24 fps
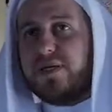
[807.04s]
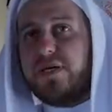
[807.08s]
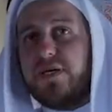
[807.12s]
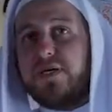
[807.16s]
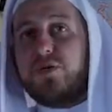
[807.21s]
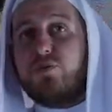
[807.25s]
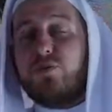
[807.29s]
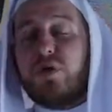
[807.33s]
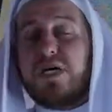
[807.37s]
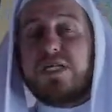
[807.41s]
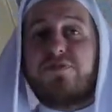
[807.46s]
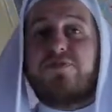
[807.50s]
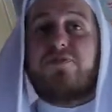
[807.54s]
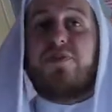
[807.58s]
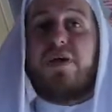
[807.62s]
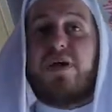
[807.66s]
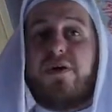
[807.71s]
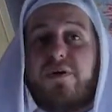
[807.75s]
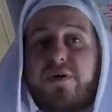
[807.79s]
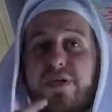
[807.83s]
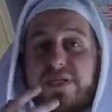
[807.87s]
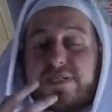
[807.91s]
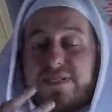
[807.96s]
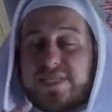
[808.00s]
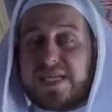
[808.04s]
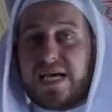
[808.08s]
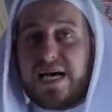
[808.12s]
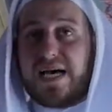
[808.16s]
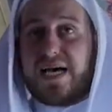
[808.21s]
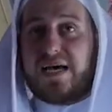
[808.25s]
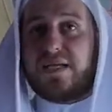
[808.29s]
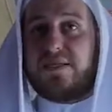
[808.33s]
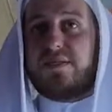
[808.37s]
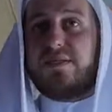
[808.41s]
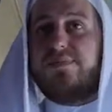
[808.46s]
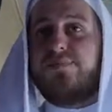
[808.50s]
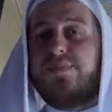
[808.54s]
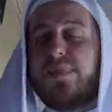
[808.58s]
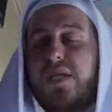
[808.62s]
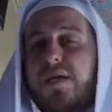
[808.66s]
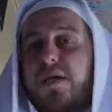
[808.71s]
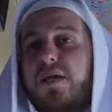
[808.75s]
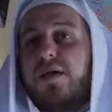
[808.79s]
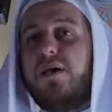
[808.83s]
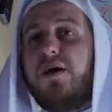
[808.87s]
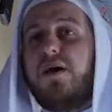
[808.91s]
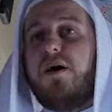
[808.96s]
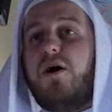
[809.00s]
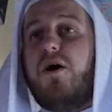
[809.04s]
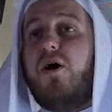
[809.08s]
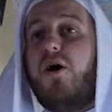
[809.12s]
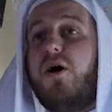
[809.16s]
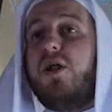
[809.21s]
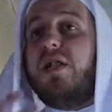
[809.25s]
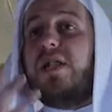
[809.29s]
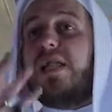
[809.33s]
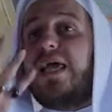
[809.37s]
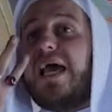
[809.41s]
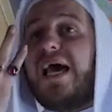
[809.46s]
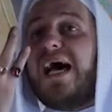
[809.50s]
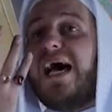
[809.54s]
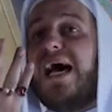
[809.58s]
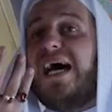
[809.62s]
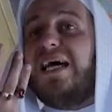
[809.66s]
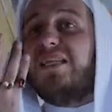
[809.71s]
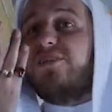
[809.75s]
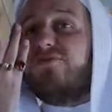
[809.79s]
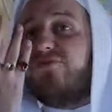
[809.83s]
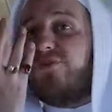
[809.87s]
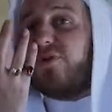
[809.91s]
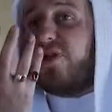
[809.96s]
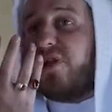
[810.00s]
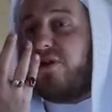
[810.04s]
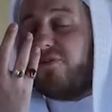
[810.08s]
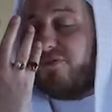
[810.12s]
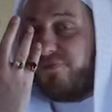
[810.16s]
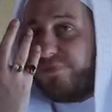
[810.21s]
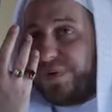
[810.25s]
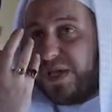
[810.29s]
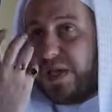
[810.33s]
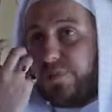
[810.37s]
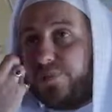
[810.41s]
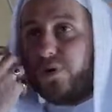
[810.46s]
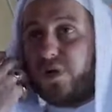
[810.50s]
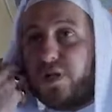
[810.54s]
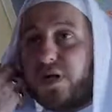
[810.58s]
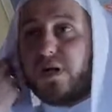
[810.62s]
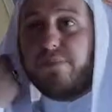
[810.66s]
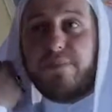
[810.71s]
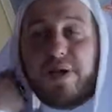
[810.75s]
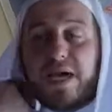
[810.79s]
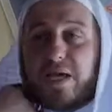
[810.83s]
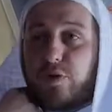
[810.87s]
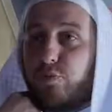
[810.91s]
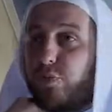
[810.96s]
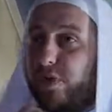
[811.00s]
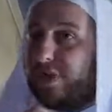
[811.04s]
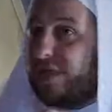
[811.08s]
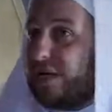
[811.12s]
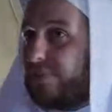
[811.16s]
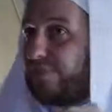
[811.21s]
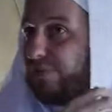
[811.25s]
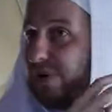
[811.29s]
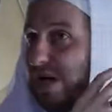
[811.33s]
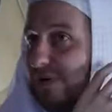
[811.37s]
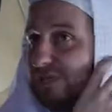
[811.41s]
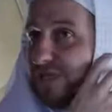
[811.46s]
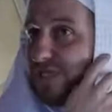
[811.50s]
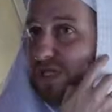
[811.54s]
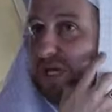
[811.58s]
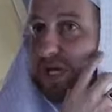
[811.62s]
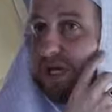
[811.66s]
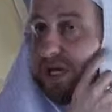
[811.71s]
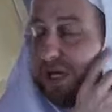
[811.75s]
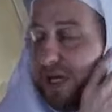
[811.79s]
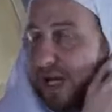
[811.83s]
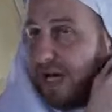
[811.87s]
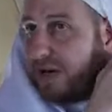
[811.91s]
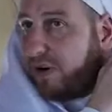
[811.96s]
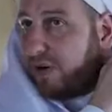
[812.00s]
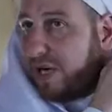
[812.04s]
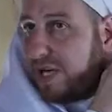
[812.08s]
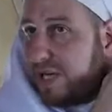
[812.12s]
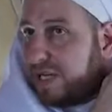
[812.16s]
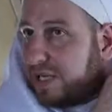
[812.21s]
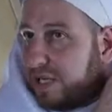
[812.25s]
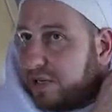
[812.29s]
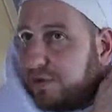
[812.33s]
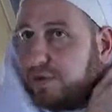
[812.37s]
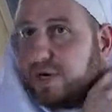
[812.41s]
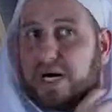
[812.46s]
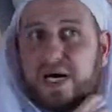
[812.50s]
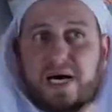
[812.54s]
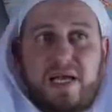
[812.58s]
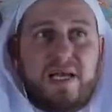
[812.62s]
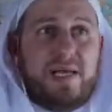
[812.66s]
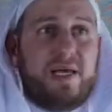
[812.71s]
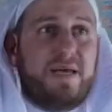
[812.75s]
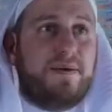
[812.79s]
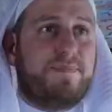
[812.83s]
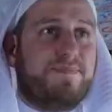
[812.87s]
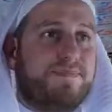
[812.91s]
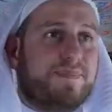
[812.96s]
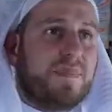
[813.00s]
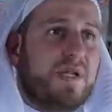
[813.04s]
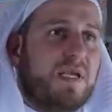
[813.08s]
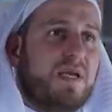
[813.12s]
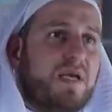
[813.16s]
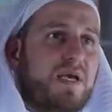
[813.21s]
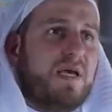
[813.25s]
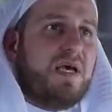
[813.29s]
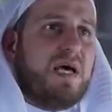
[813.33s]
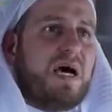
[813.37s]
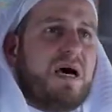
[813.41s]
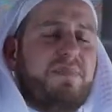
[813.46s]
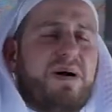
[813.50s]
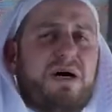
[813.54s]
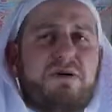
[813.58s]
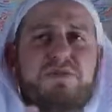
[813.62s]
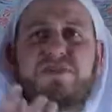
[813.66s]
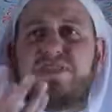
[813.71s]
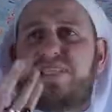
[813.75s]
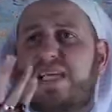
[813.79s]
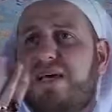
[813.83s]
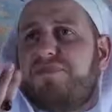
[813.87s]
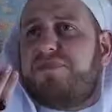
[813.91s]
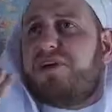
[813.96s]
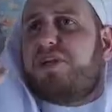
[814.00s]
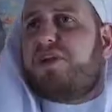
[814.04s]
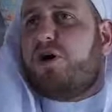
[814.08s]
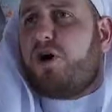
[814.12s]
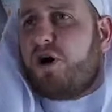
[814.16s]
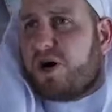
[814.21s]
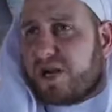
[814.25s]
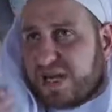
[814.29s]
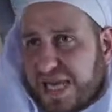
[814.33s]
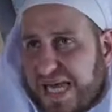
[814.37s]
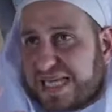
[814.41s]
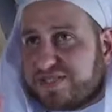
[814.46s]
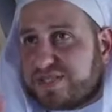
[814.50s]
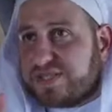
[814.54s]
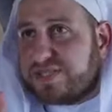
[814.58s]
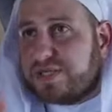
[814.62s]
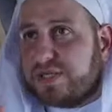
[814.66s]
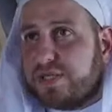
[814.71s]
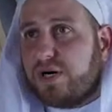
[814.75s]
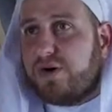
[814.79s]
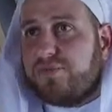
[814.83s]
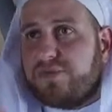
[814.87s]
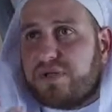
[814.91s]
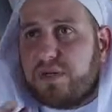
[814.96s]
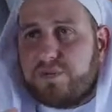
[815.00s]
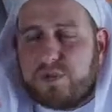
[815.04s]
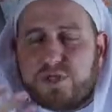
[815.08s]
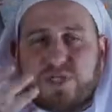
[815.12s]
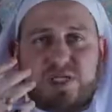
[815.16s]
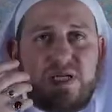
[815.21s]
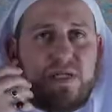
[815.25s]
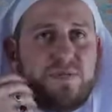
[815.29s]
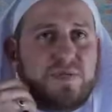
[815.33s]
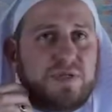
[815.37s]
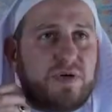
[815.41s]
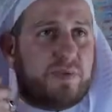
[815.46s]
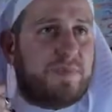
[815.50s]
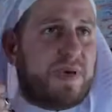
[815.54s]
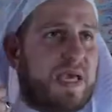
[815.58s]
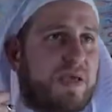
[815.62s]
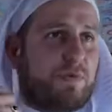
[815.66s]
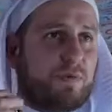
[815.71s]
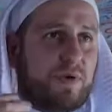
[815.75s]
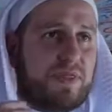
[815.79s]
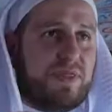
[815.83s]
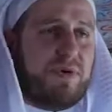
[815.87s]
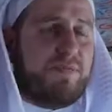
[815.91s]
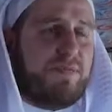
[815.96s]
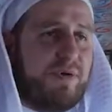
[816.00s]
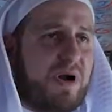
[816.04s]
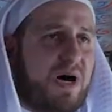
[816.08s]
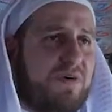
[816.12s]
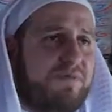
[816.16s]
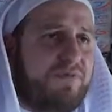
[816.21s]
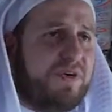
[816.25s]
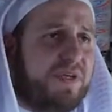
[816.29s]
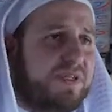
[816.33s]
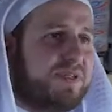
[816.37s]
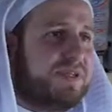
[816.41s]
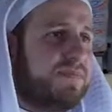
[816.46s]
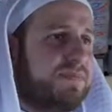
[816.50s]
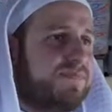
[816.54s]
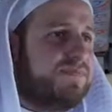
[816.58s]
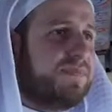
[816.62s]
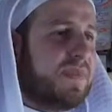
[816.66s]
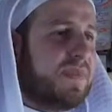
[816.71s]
It was very sad. Only a handful of people remained with the Prophet sallallahu alayhi wa alayhi. About seven or less of the Muslims remained with the Prophet.